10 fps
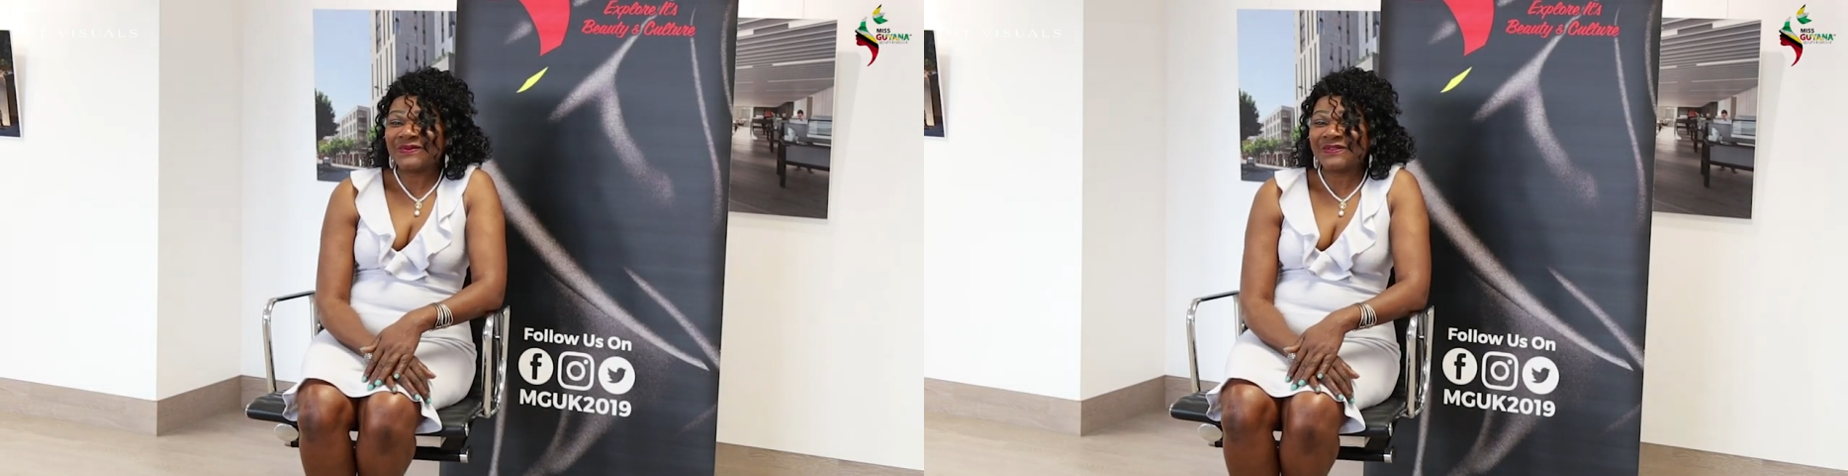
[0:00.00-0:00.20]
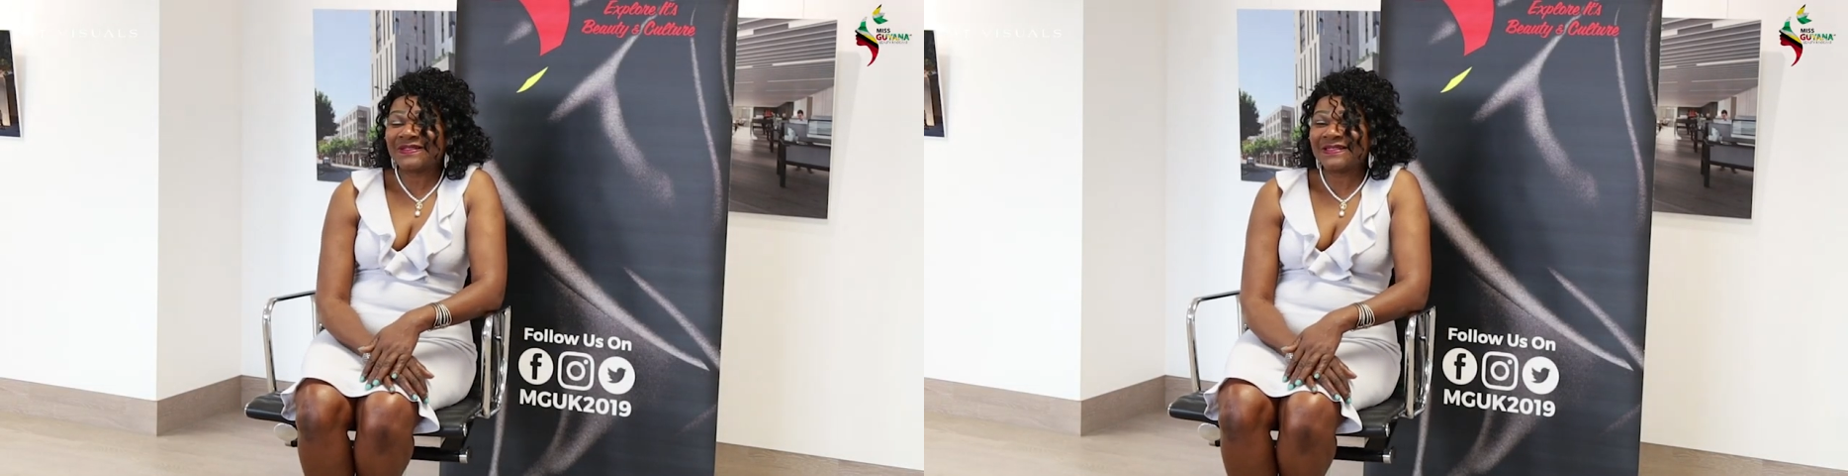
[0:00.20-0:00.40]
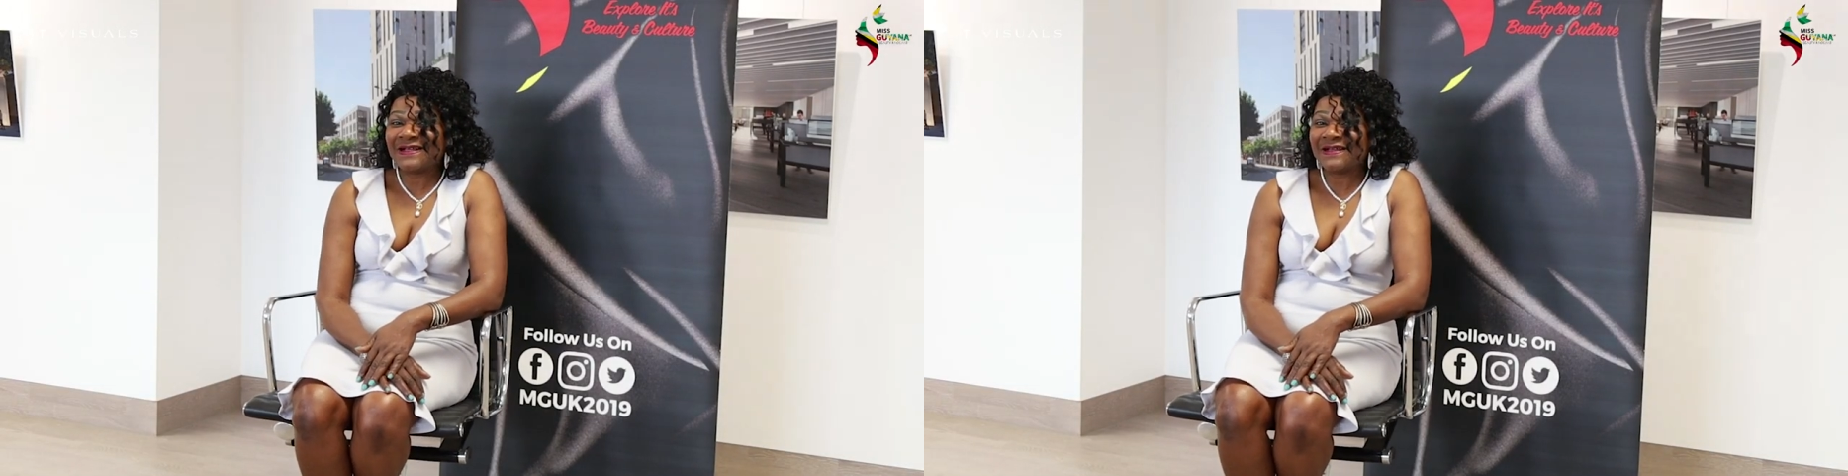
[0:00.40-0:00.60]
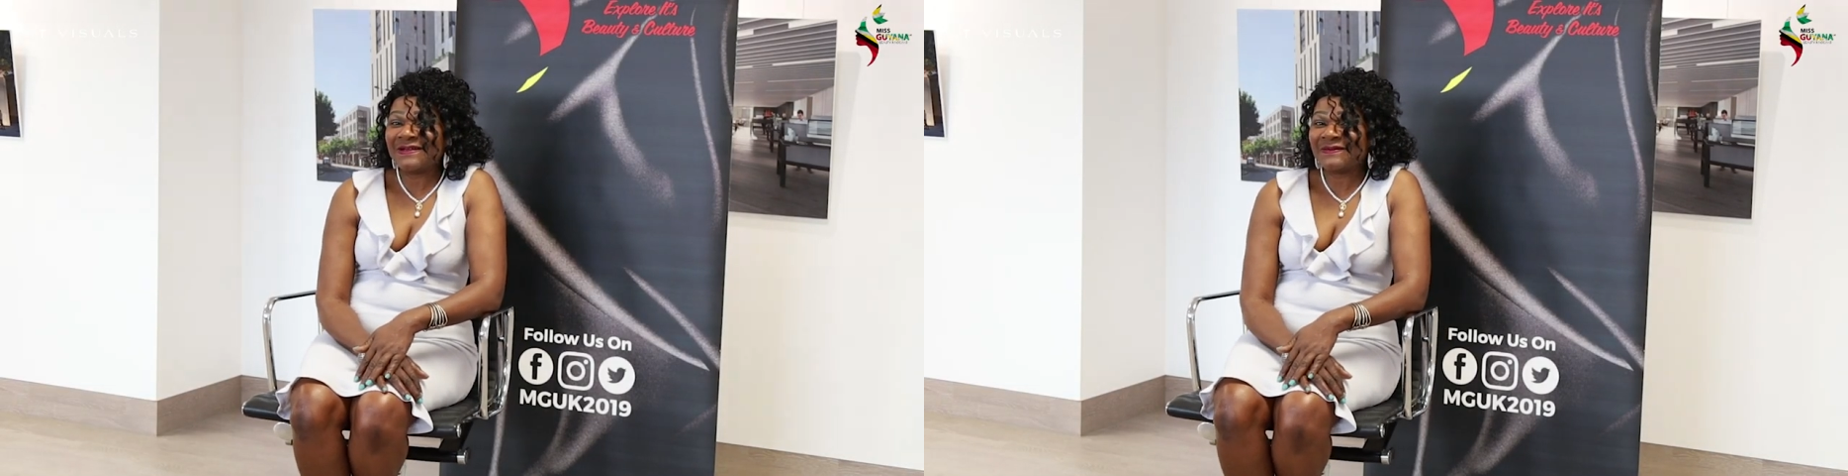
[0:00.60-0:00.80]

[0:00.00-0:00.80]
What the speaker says: was